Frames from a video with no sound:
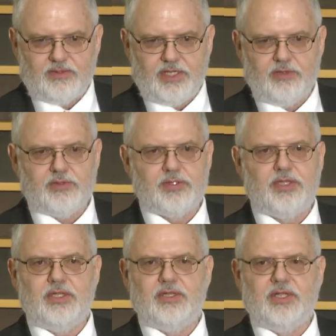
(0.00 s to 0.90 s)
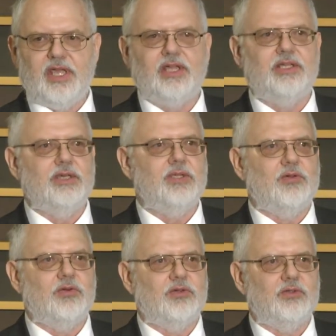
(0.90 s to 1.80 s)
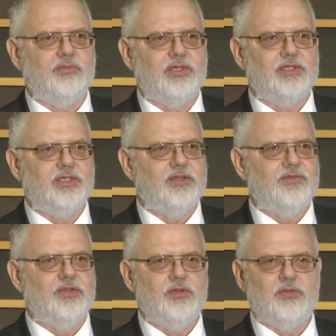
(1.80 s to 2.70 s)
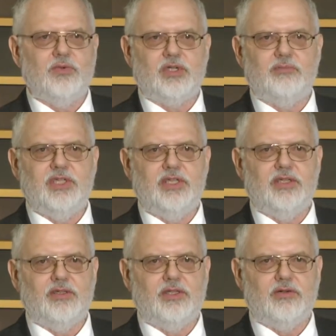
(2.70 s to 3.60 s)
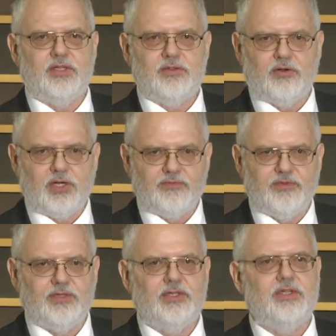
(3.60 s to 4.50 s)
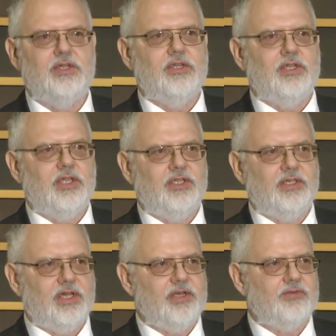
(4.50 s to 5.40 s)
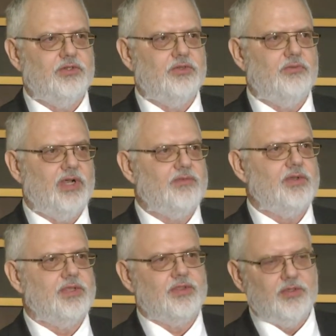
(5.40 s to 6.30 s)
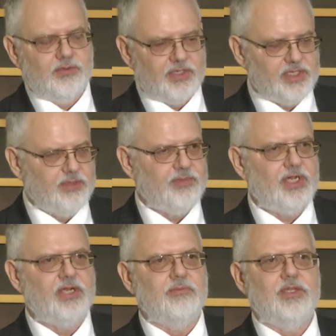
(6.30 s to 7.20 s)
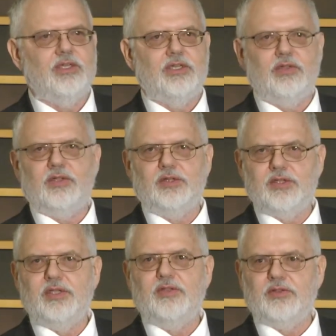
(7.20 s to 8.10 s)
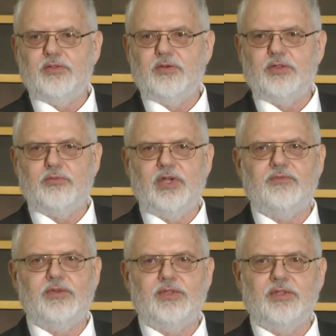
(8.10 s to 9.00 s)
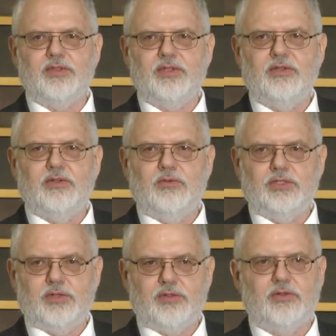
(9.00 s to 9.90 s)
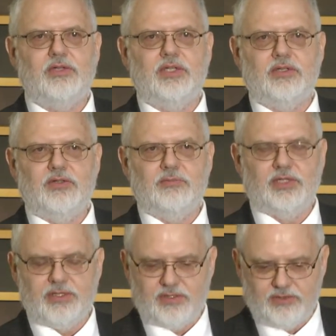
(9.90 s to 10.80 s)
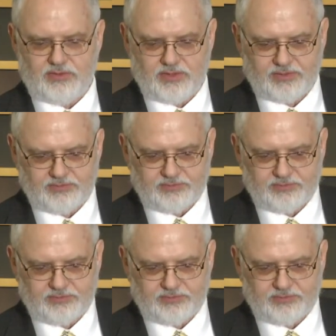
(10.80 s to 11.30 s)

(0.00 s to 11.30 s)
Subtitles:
heresy in the academic world, but if you use Wikipedia, there is often a lot of good references. You look at the bottom and you can see the source references, which are certainly a good place to look.